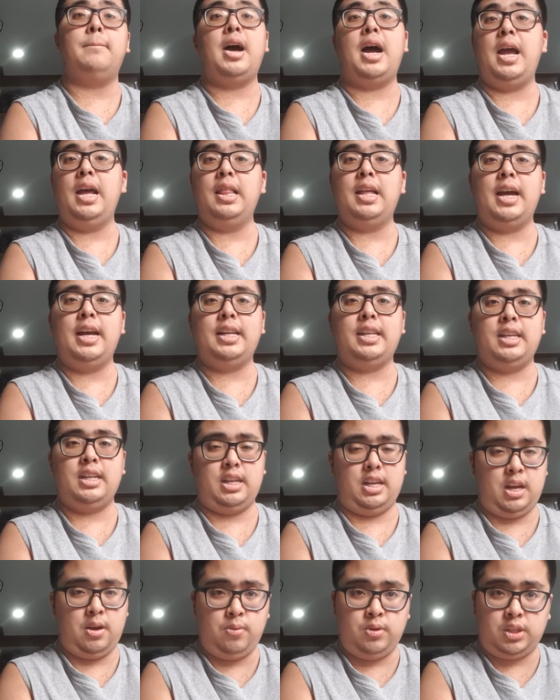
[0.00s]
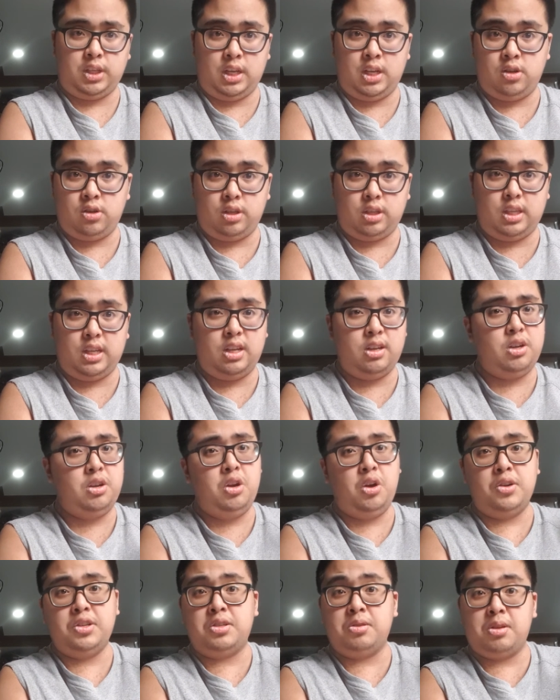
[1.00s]
I liked it. It was interesting
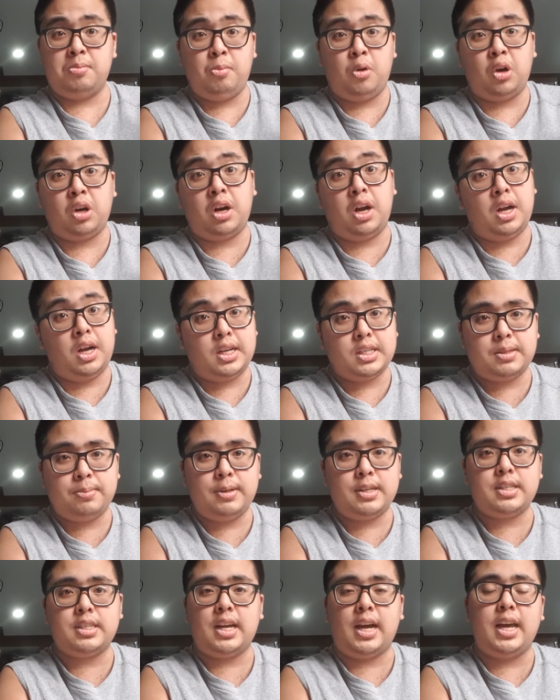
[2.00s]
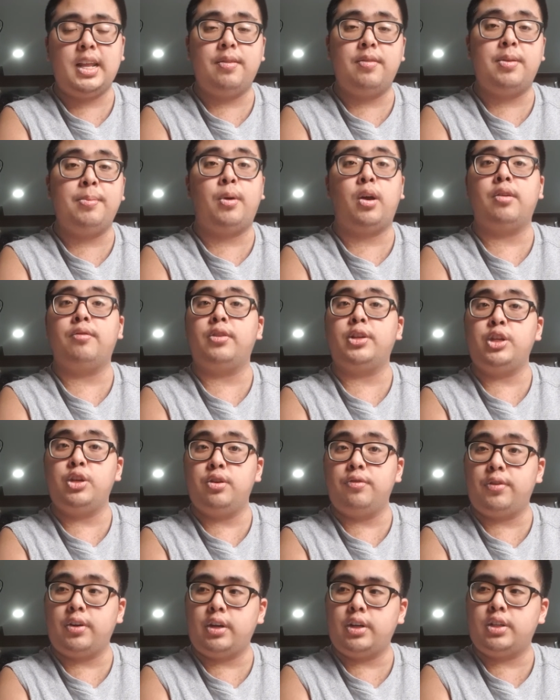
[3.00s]
going to the more cosmic side of the Marvel
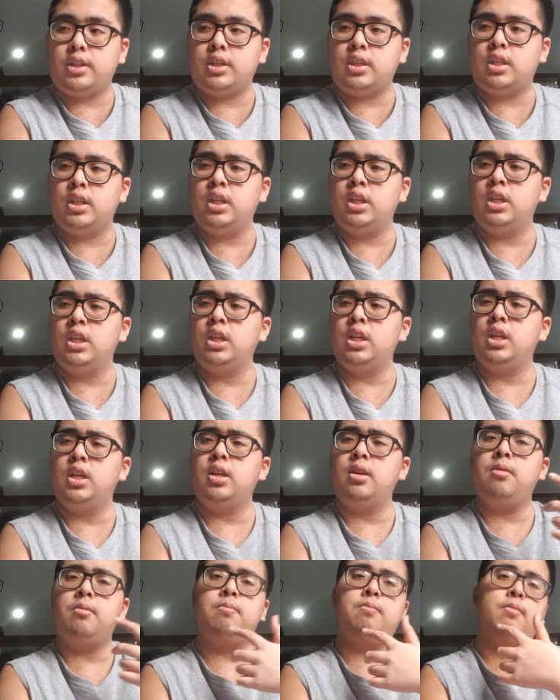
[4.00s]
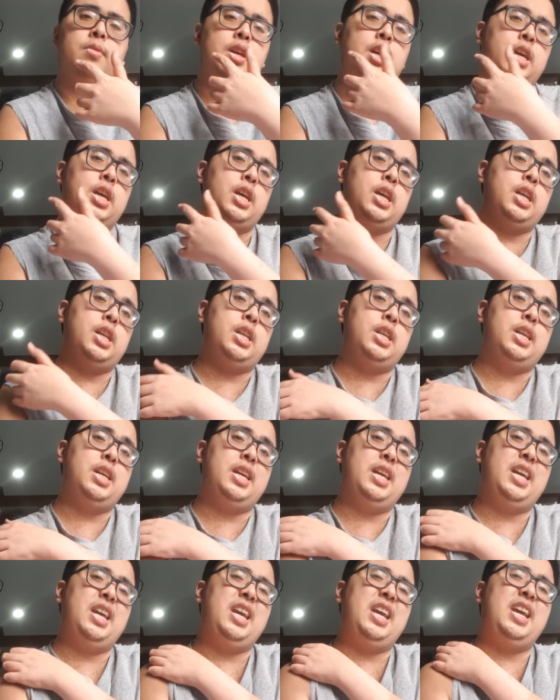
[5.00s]
Universe. And
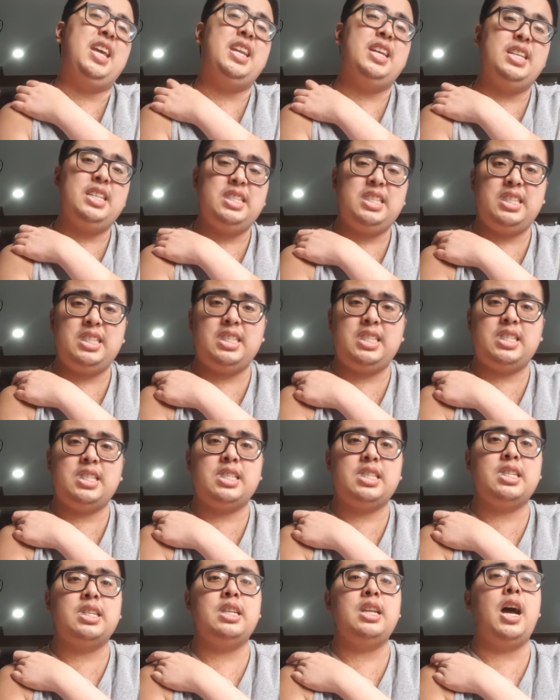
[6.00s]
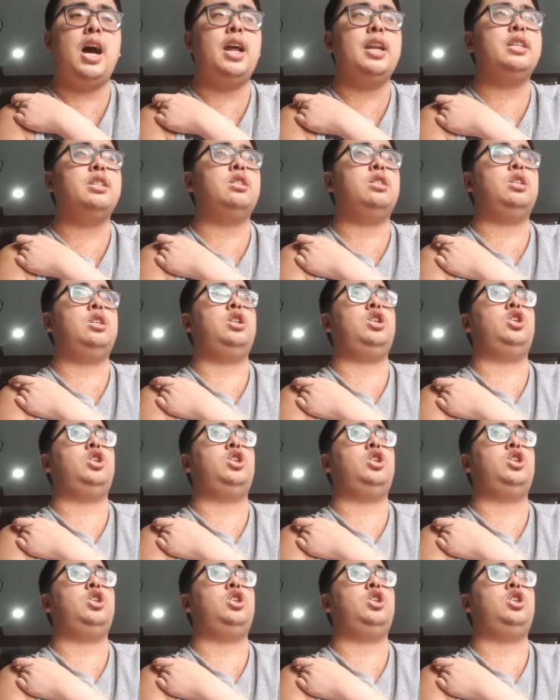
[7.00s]
it is not as